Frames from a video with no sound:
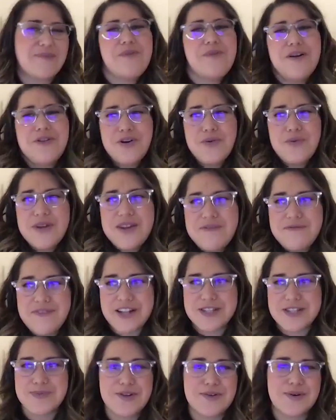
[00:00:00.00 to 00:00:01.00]
well, no one
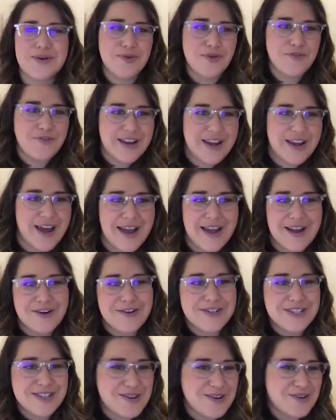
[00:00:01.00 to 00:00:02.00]
invites me to a movie night or,
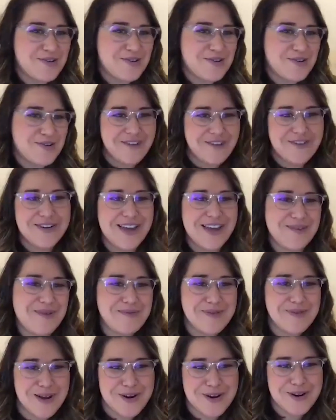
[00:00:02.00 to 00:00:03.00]
you know, whatever, like
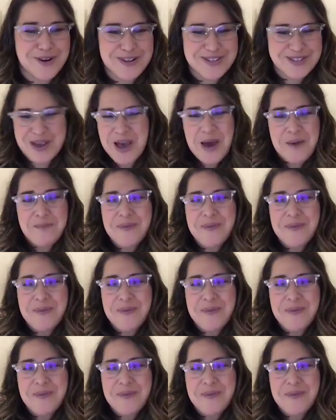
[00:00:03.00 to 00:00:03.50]
maybe a girl's,